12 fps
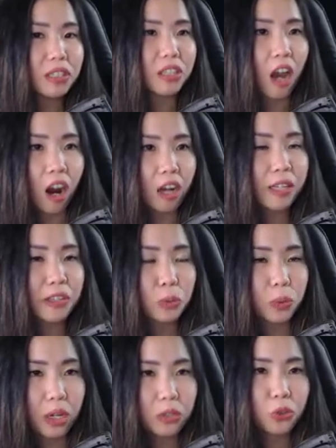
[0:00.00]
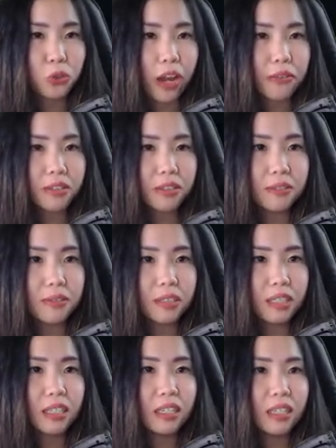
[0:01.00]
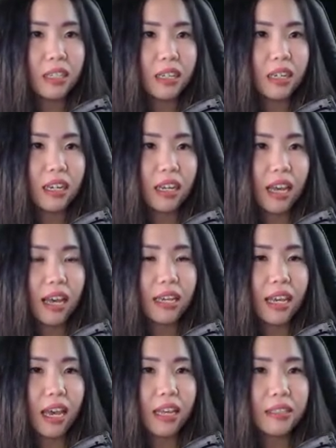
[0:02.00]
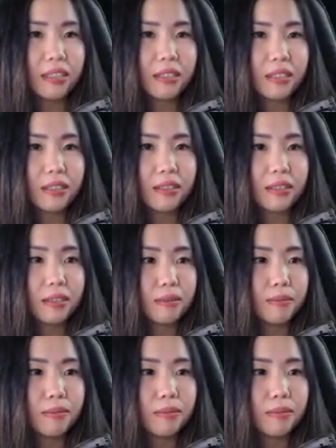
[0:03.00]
this hard as well to craft stuff? You need to gather.